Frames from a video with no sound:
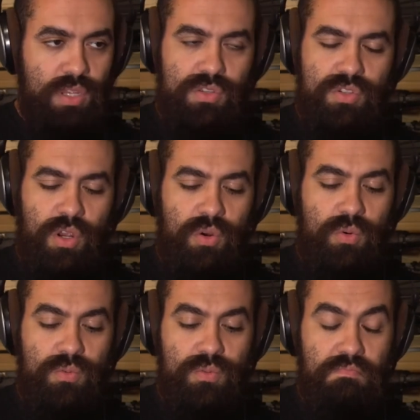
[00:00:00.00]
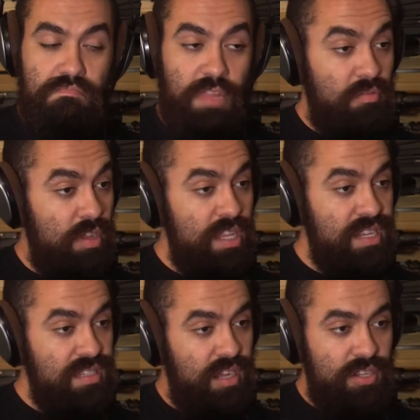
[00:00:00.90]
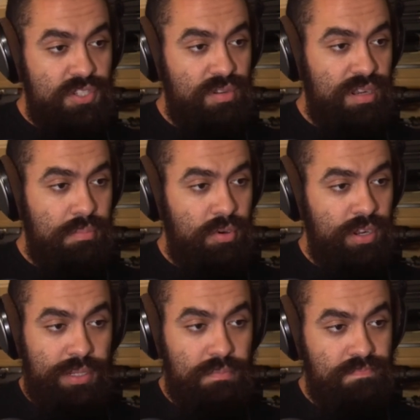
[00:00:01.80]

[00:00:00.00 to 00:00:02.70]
So they really didn't touch 3D printing.